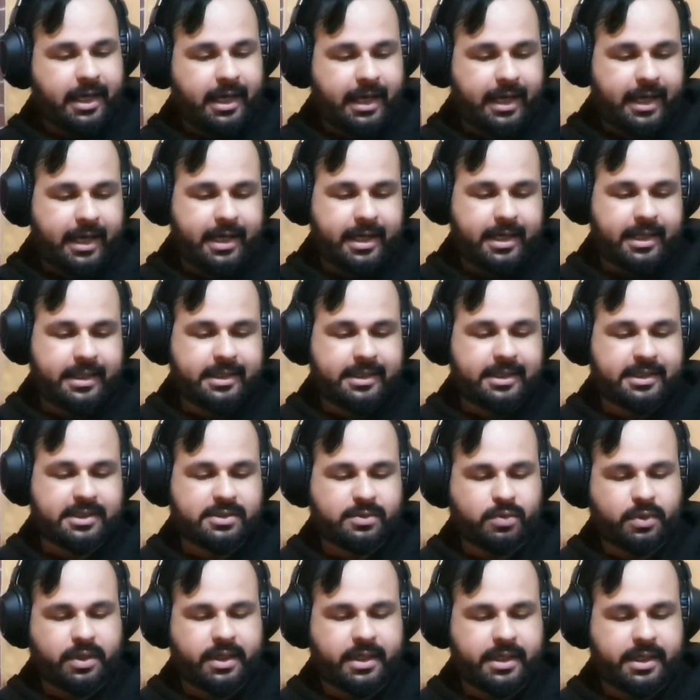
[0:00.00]
And
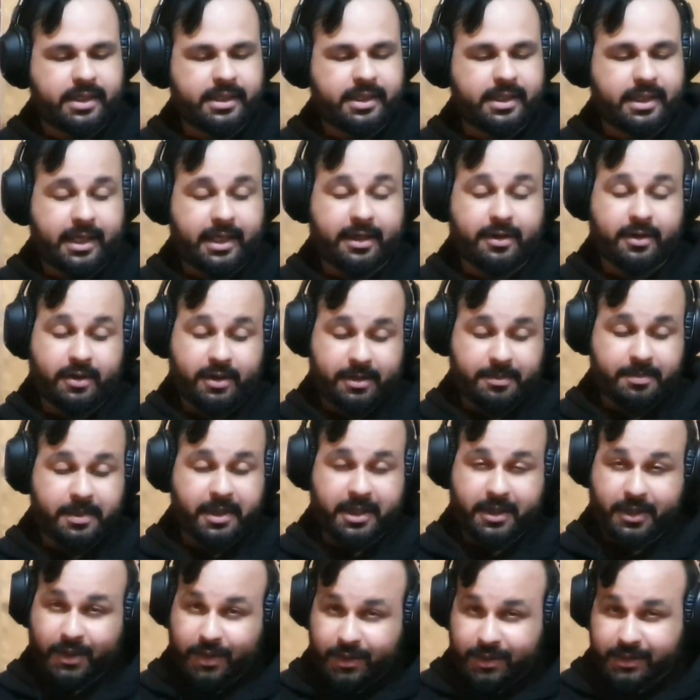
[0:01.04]
this one I got
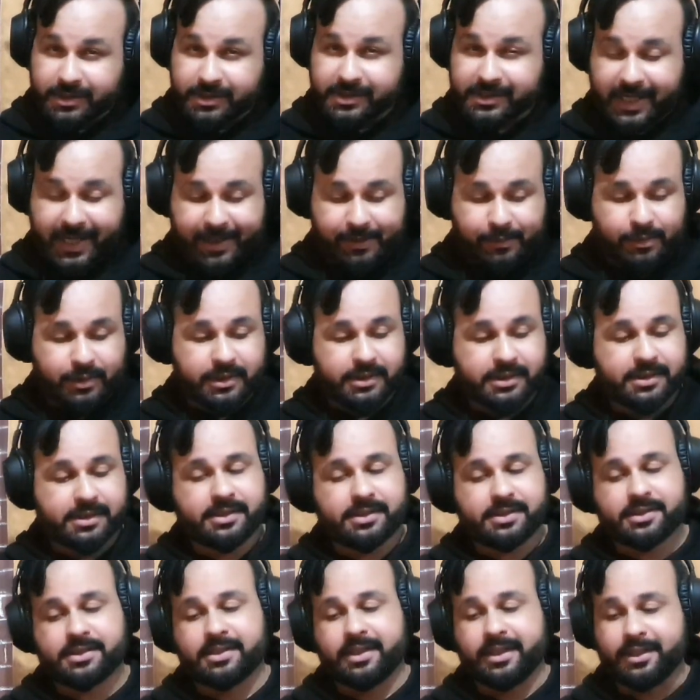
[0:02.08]
because I
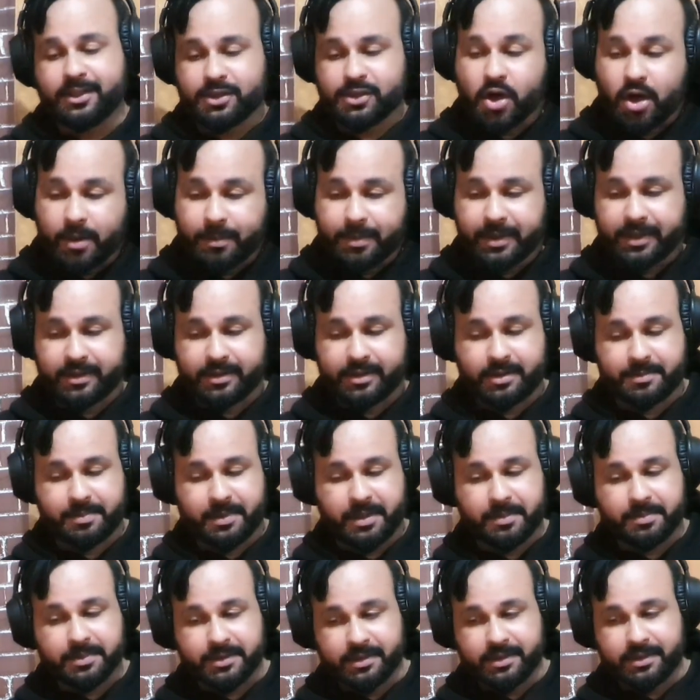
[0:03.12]
was in top 100
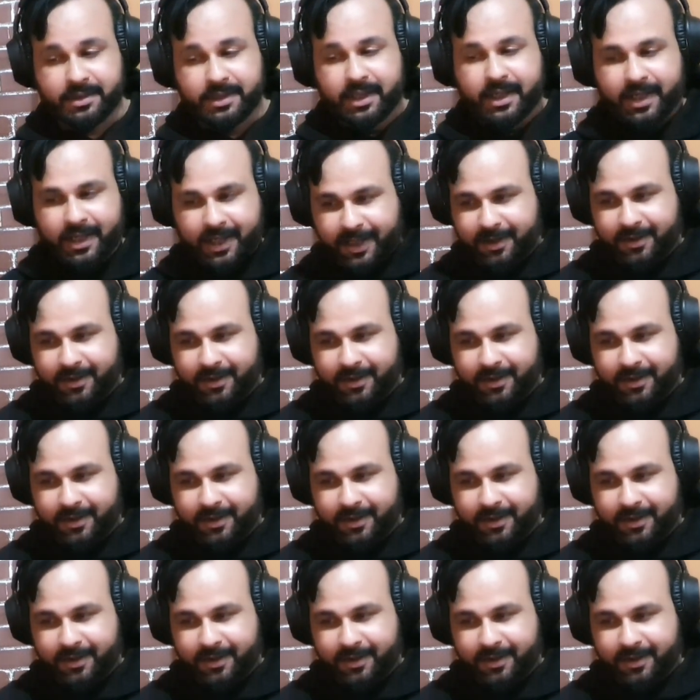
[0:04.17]
people.